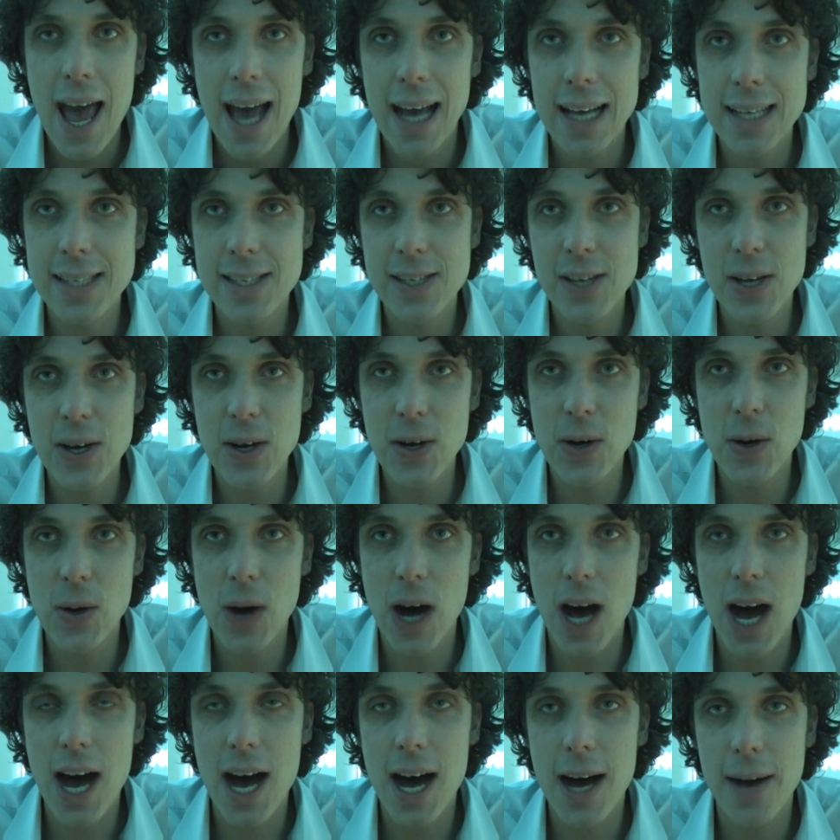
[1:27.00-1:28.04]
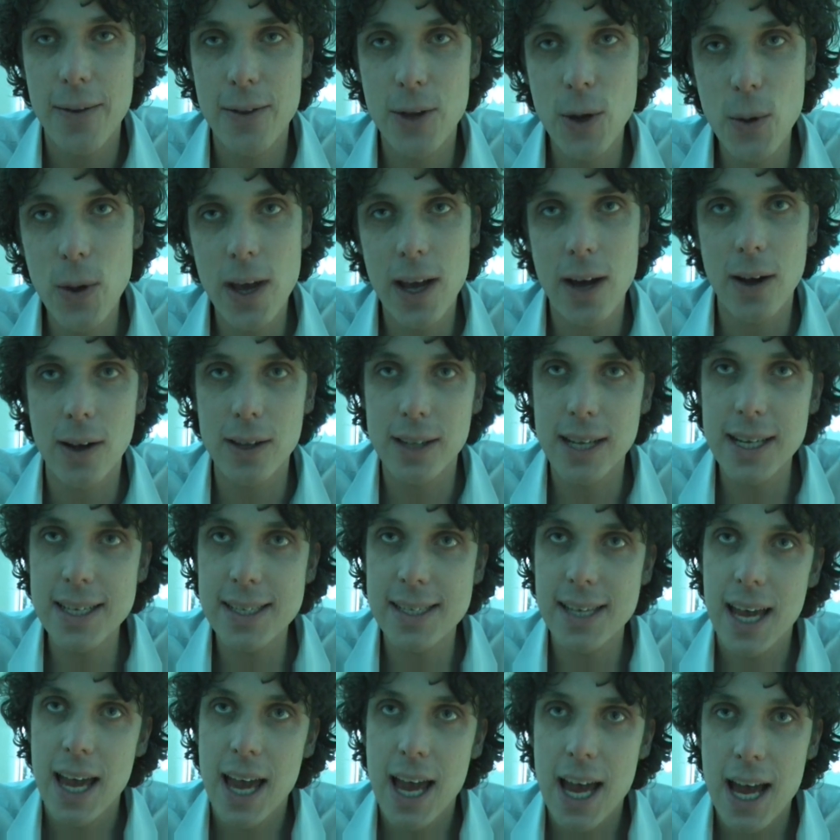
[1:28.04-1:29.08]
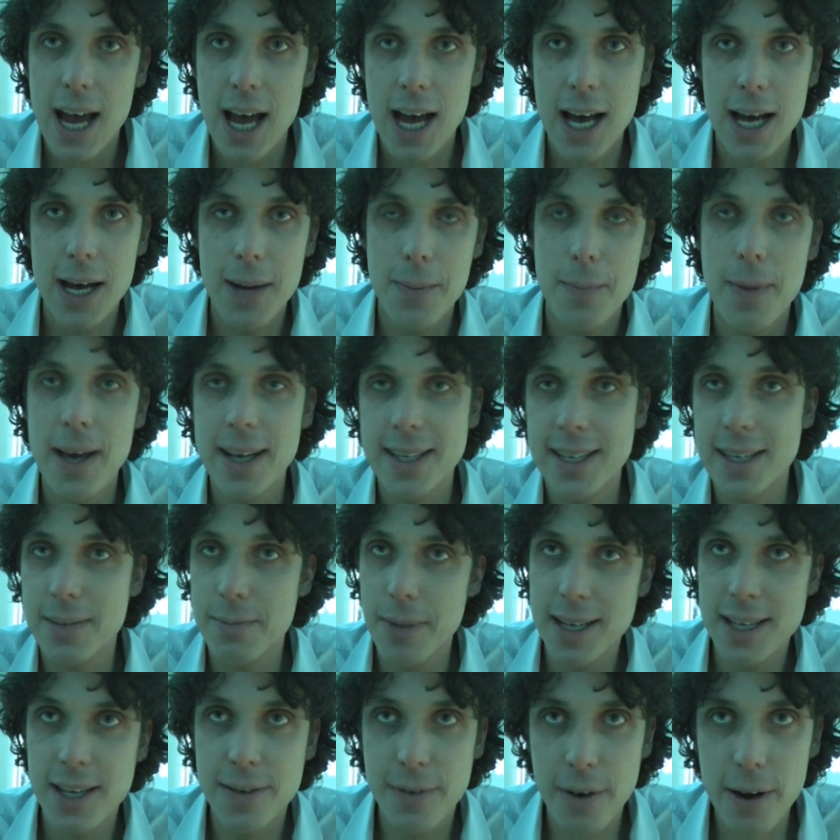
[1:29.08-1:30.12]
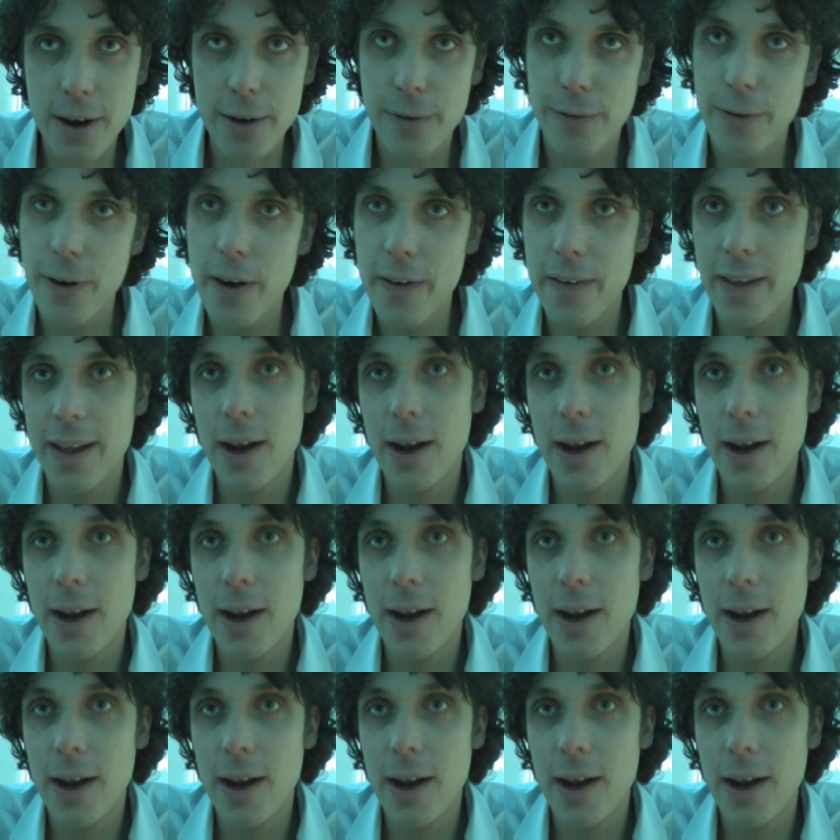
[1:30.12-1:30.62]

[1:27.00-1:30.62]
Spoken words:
And so doing all this makes it very fun.